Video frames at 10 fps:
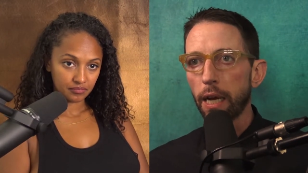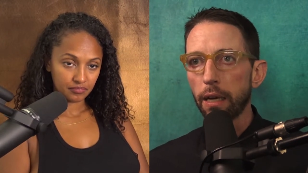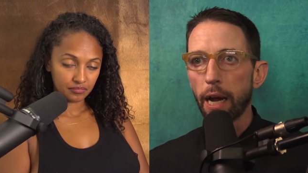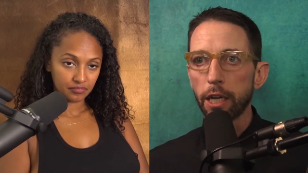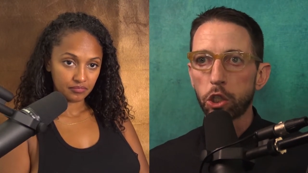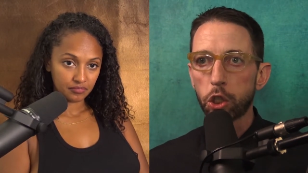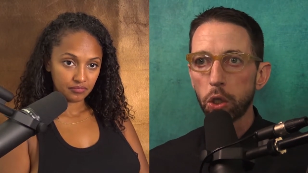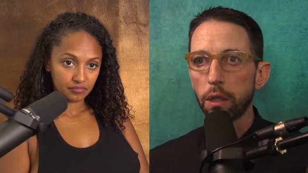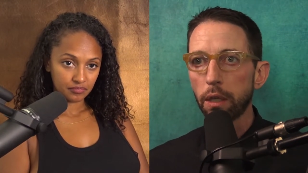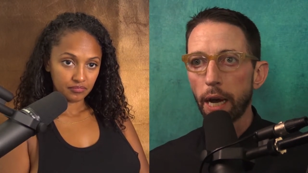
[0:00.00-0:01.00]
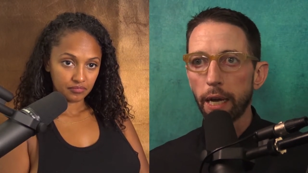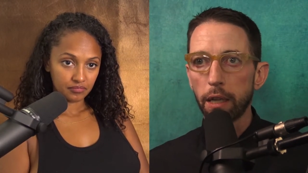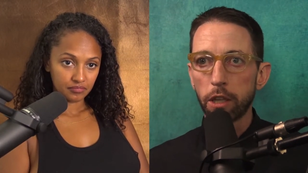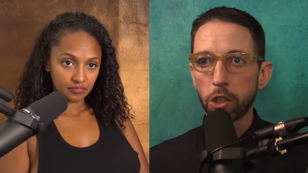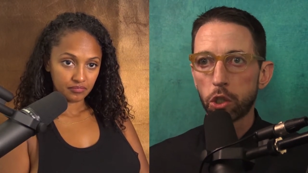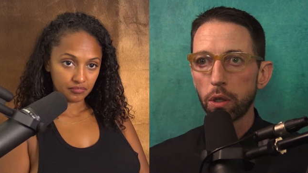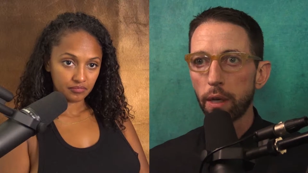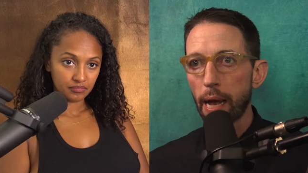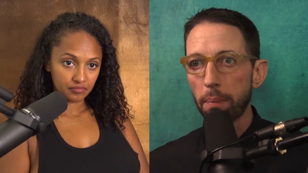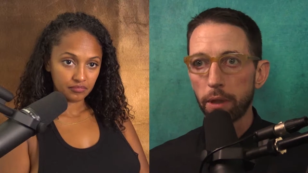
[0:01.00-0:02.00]
Speaker 1: and I shouldn't I this
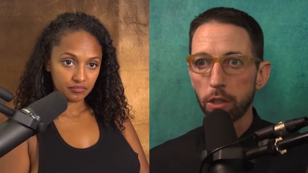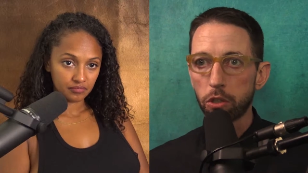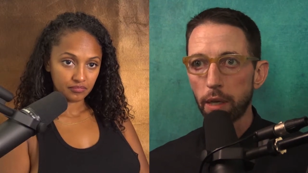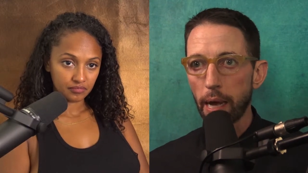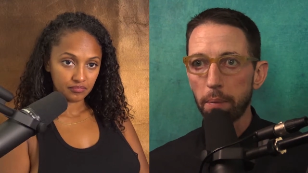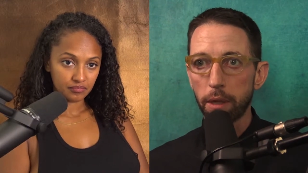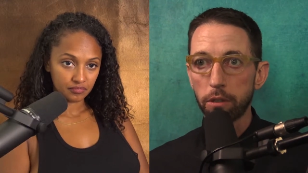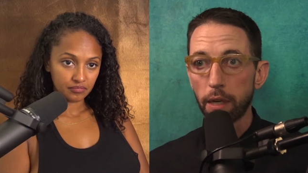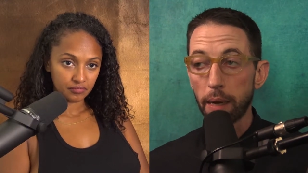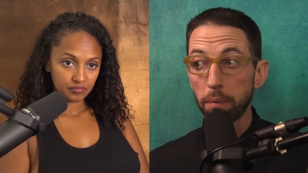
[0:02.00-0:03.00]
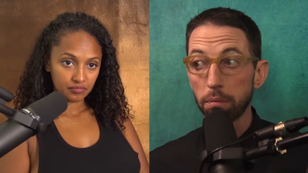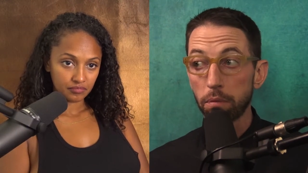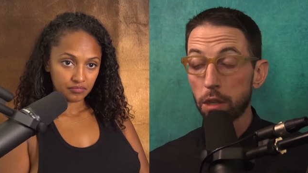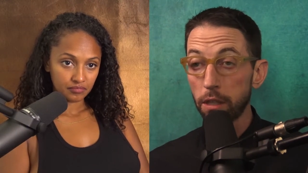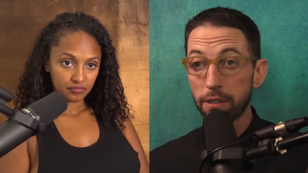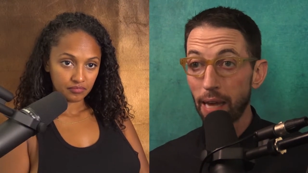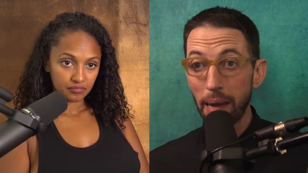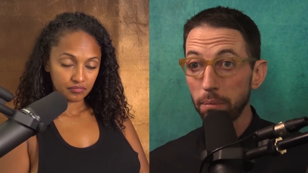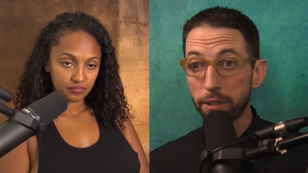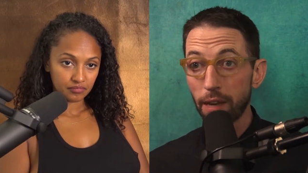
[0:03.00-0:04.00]
shouldn't happen this shouldn't happen this shouldn't happen the
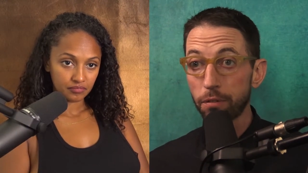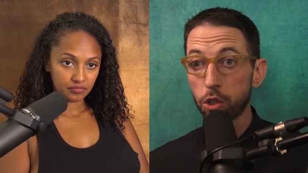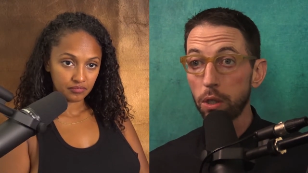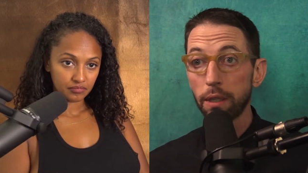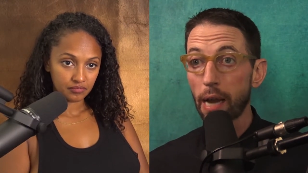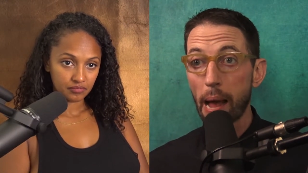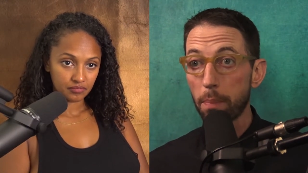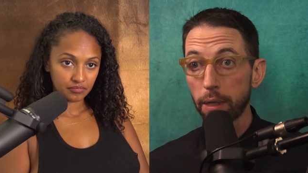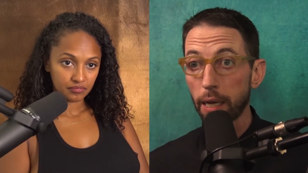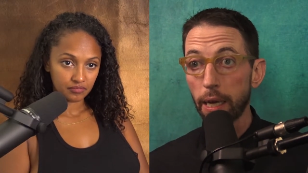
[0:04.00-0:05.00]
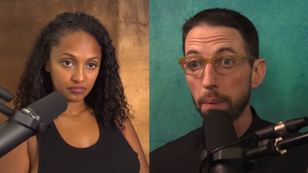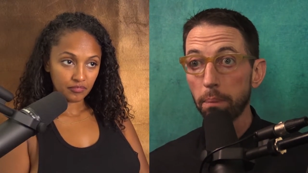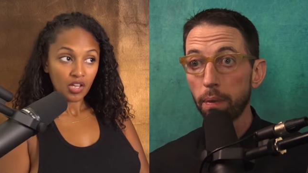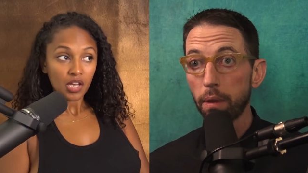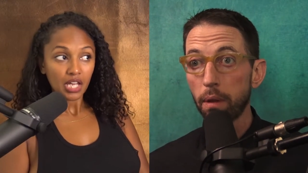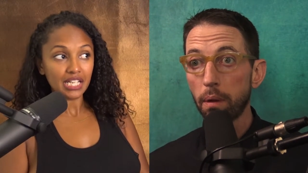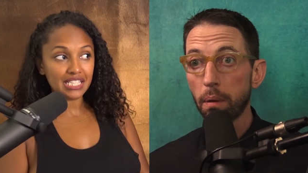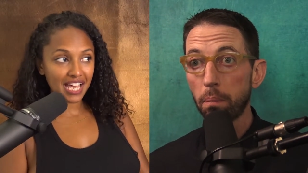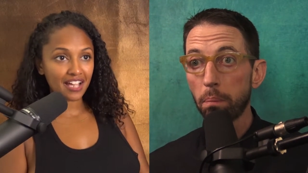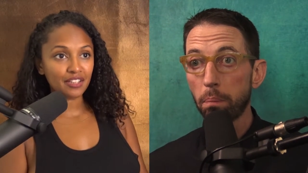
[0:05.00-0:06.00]
same stuff shouldn't happen to him
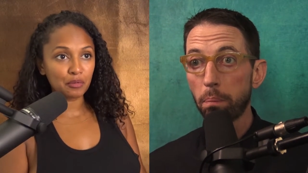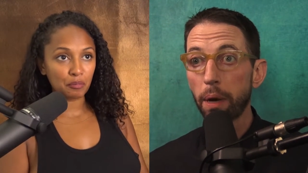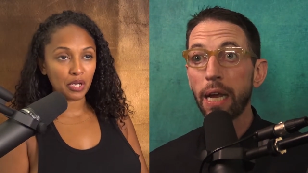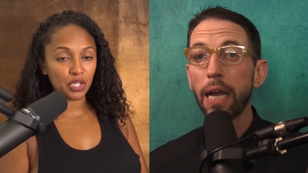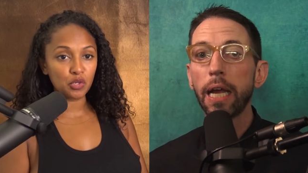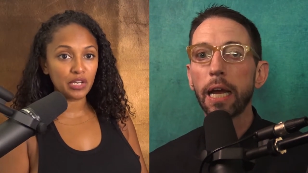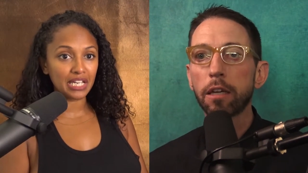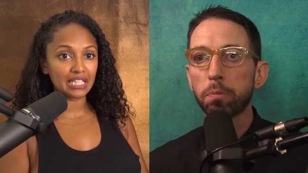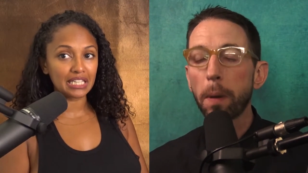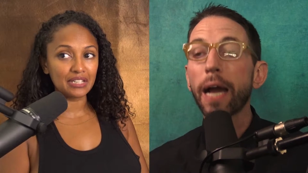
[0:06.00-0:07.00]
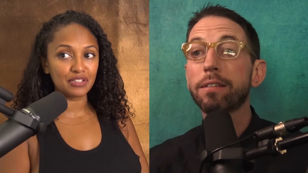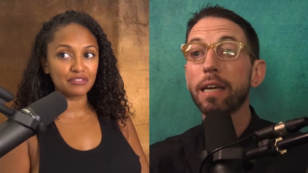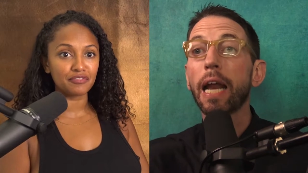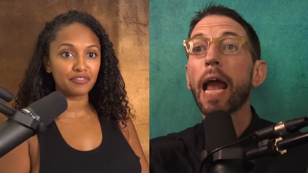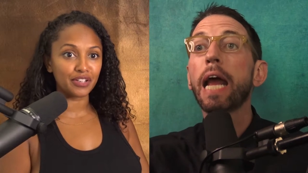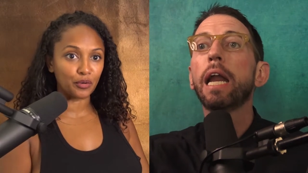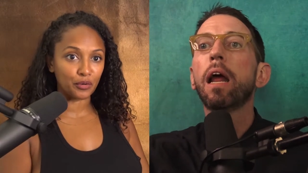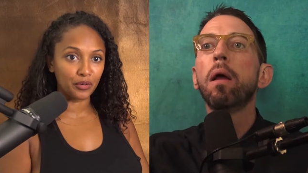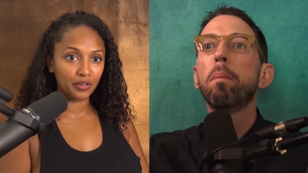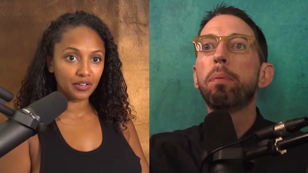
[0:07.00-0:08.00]
Speaker 2: exactly but, but you can't live in
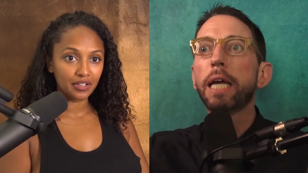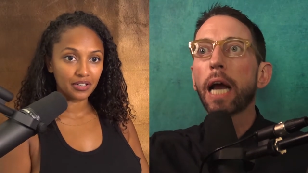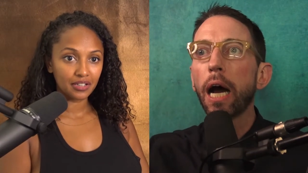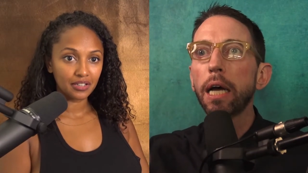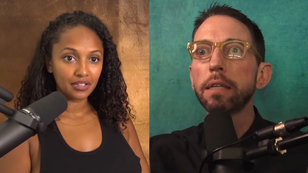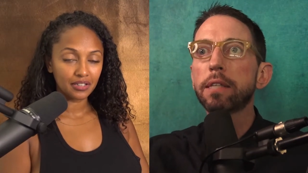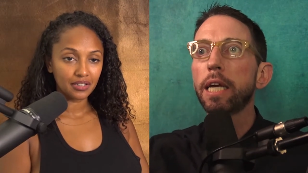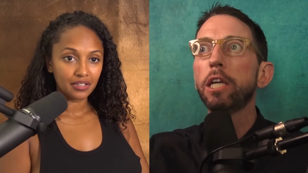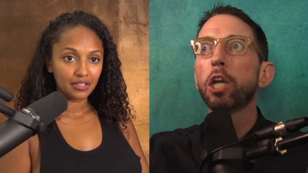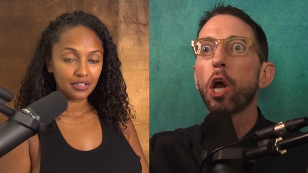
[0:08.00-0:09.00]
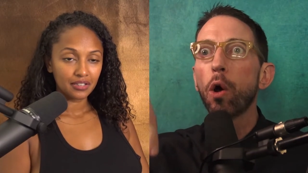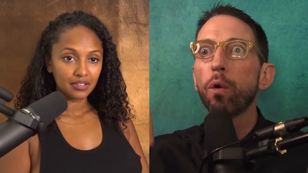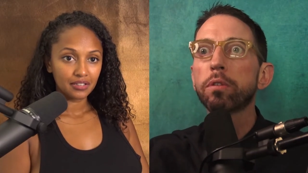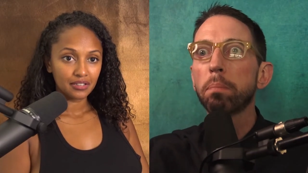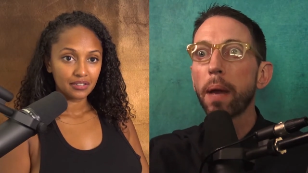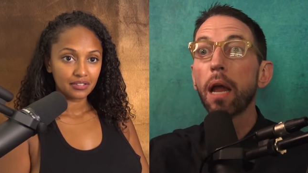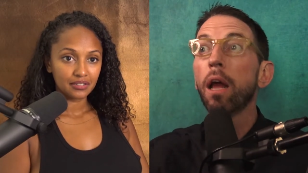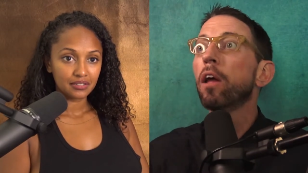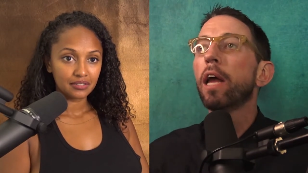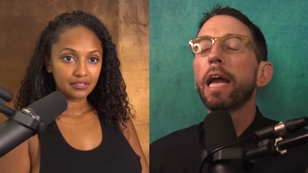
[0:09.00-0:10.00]
fear
Speaker 1: because he knows men
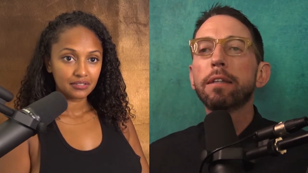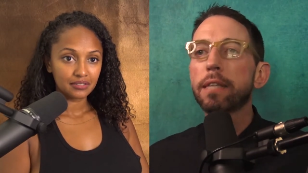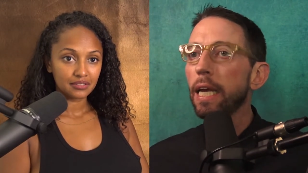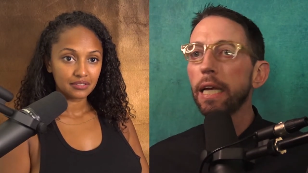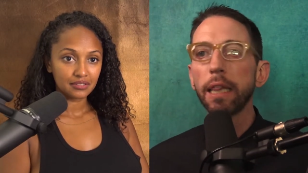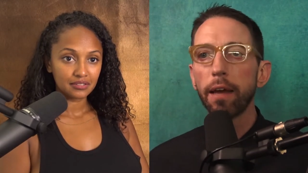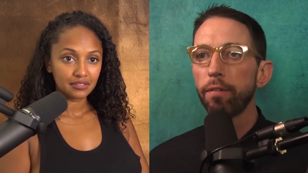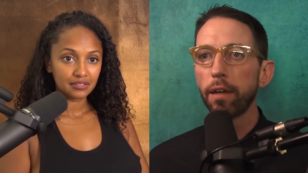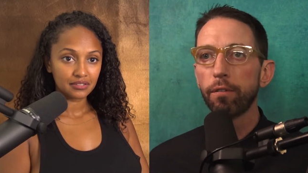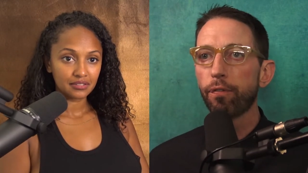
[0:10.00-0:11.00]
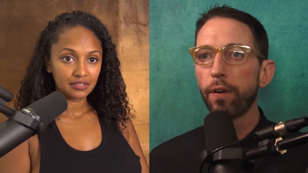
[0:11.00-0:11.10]
is he living in